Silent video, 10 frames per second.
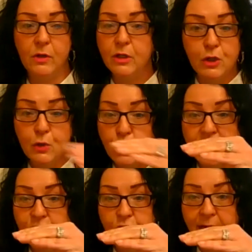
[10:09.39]
It's
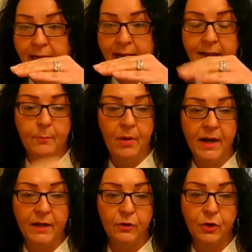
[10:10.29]
usually a gigantic
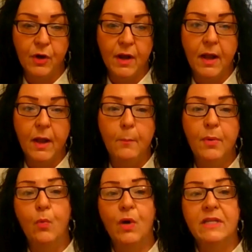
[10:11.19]
binder,
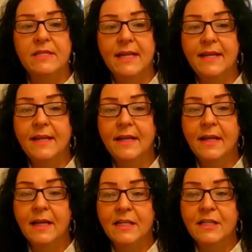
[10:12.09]
but what's in it
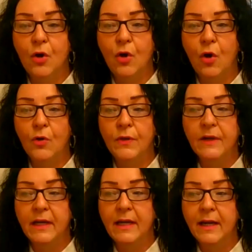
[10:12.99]
is all
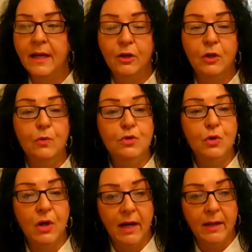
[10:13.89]
the user
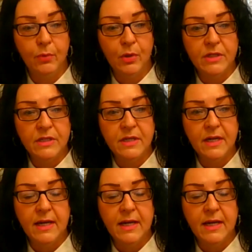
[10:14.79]
guidebooks.